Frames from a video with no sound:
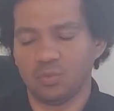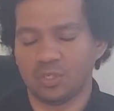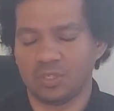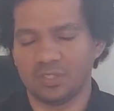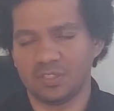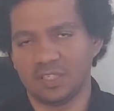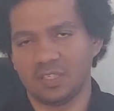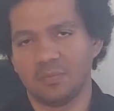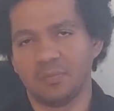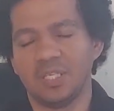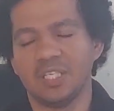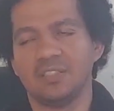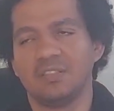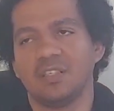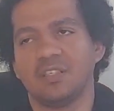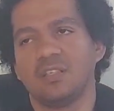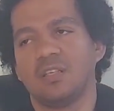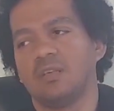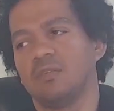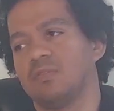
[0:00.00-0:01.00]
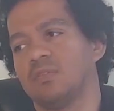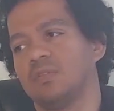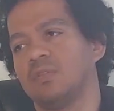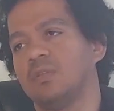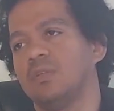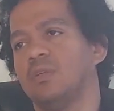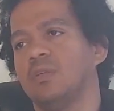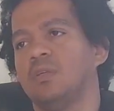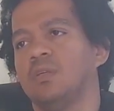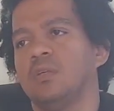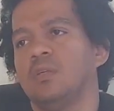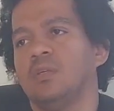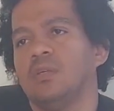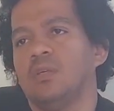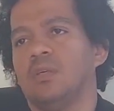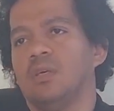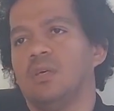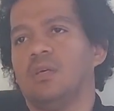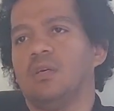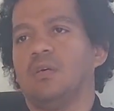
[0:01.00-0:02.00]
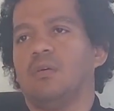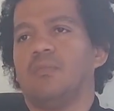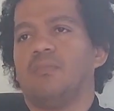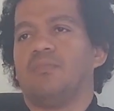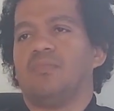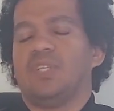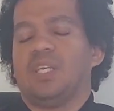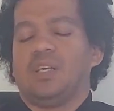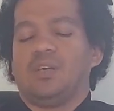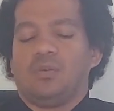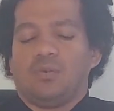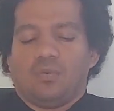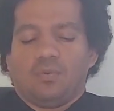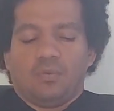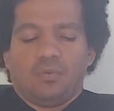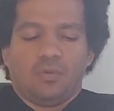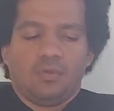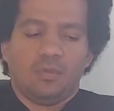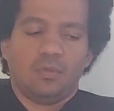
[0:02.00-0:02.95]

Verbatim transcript: works at a basic level. Um, now,